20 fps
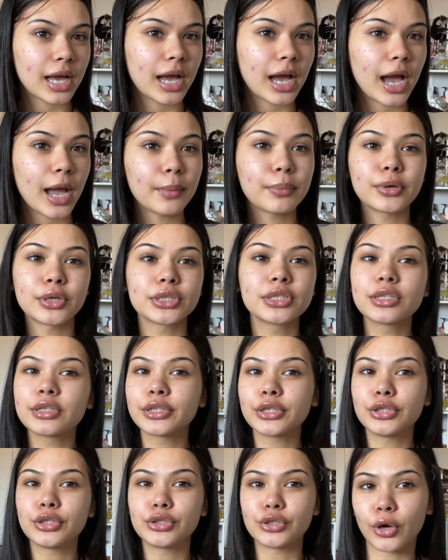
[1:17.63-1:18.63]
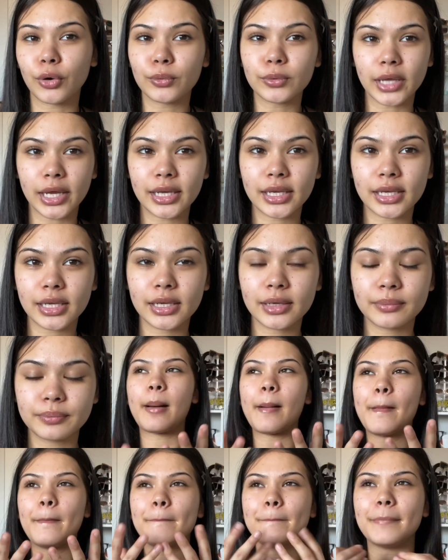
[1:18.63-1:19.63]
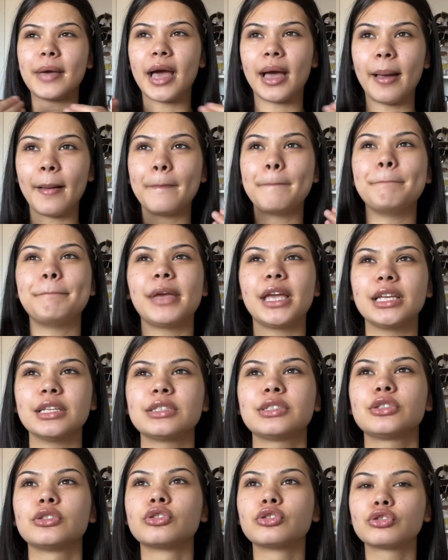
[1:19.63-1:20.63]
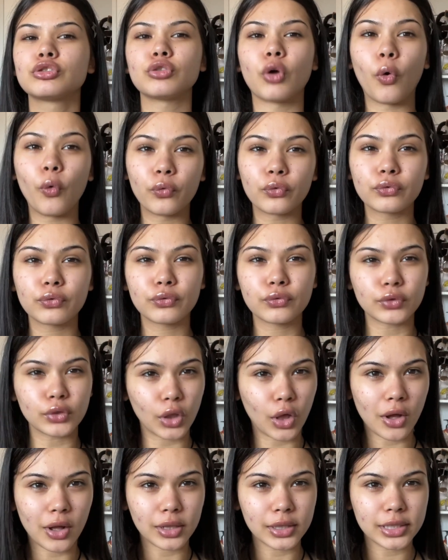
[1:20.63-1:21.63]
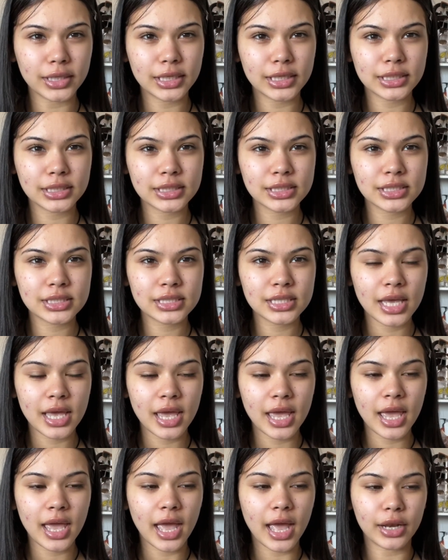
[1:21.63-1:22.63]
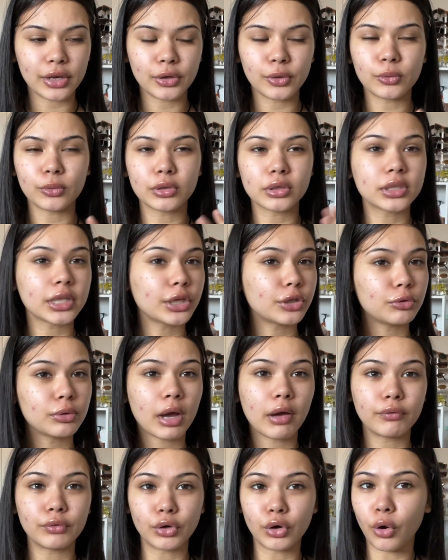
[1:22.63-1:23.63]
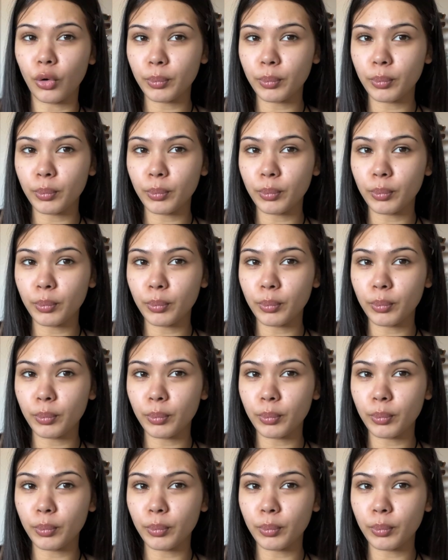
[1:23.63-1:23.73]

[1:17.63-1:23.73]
I personally don't like it. A matte base looks so flawless and you look like you have no